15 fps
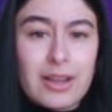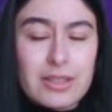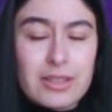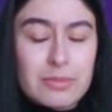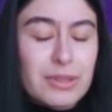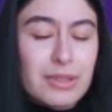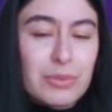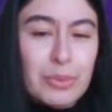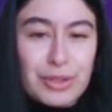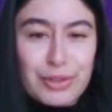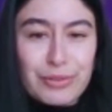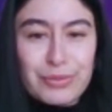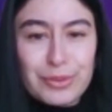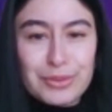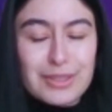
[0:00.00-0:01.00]
been
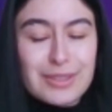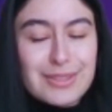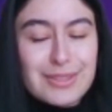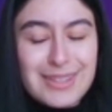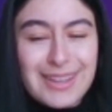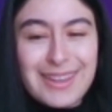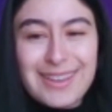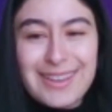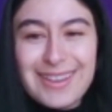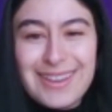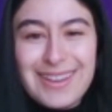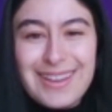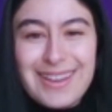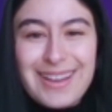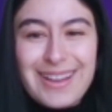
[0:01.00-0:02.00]
wonderful to see.
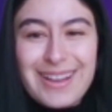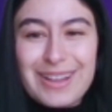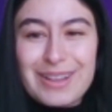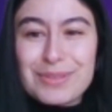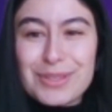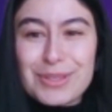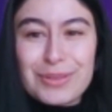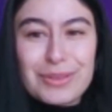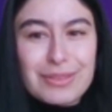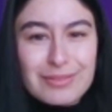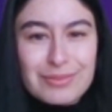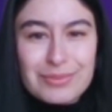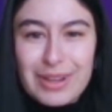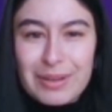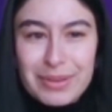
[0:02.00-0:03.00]
So
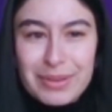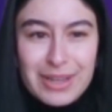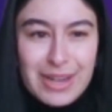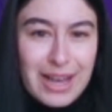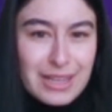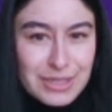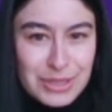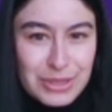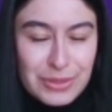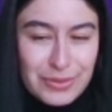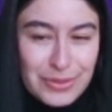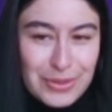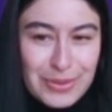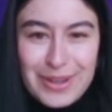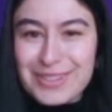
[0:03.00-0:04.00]
I'm going to ask you a few
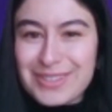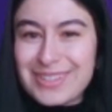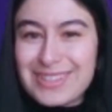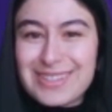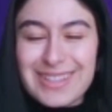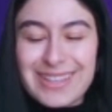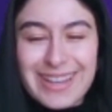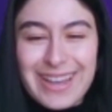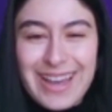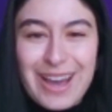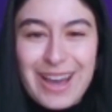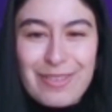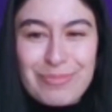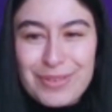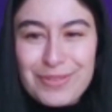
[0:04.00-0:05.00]
questions like I have
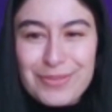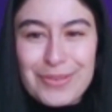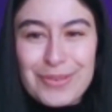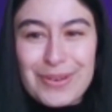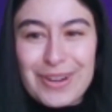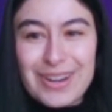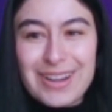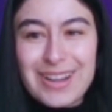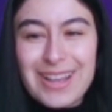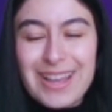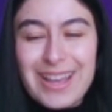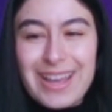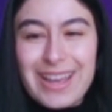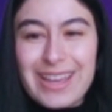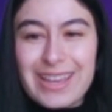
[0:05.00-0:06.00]
before.
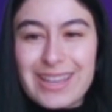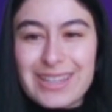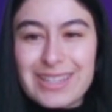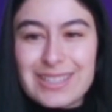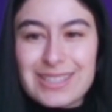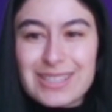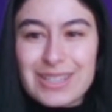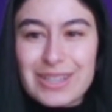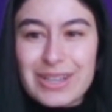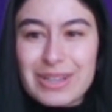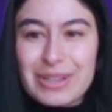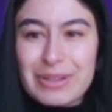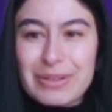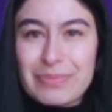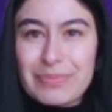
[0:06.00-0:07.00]
And
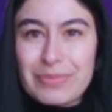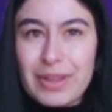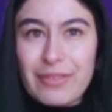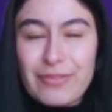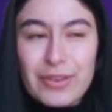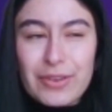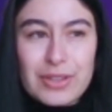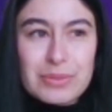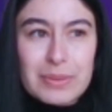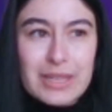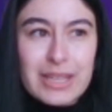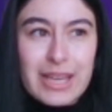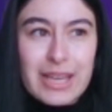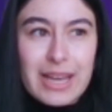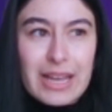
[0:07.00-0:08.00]
I first want to get
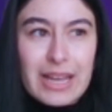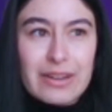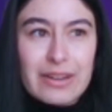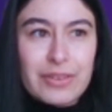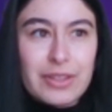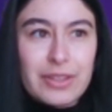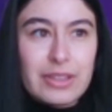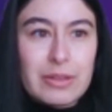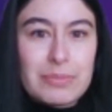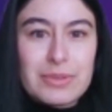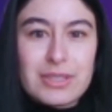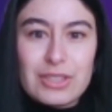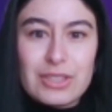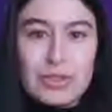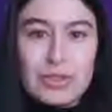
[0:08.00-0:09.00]
kind of a glimpse
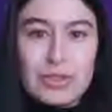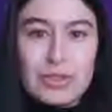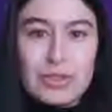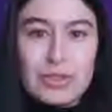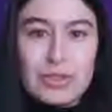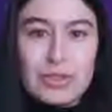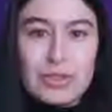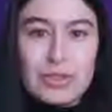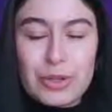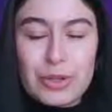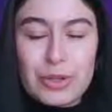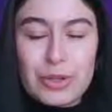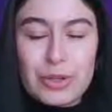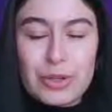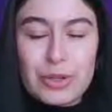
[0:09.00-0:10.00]
into your yearbook
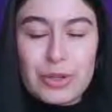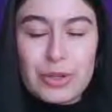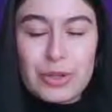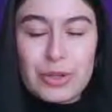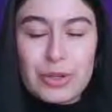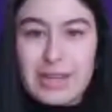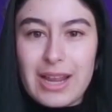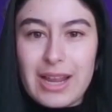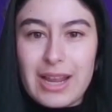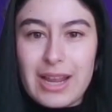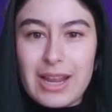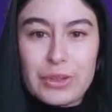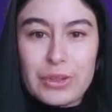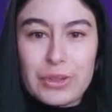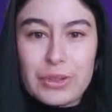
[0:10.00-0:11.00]
class and how you
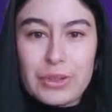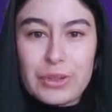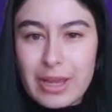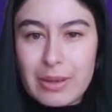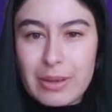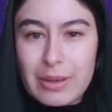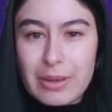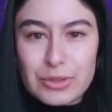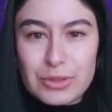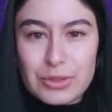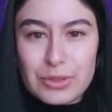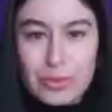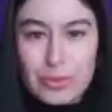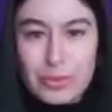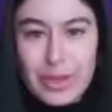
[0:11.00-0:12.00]
were able to
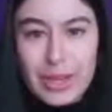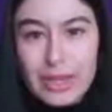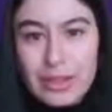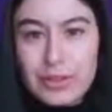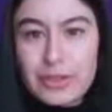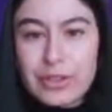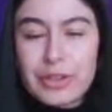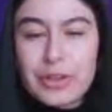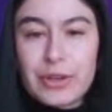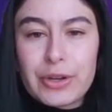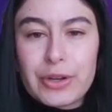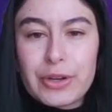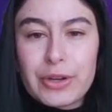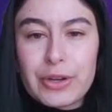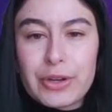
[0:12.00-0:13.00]
create your
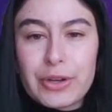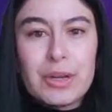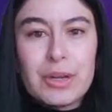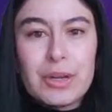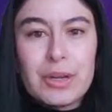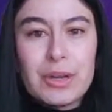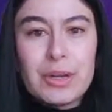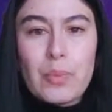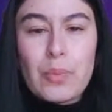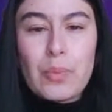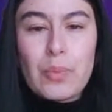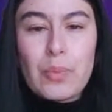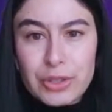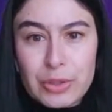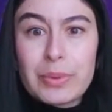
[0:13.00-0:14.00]
curriculum while you
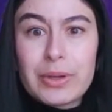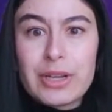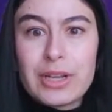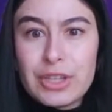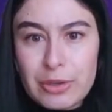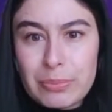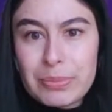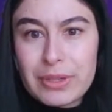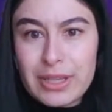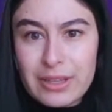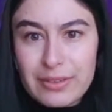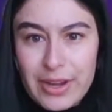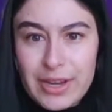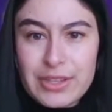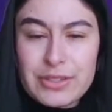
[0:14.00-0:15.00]
were a yearbook advisor.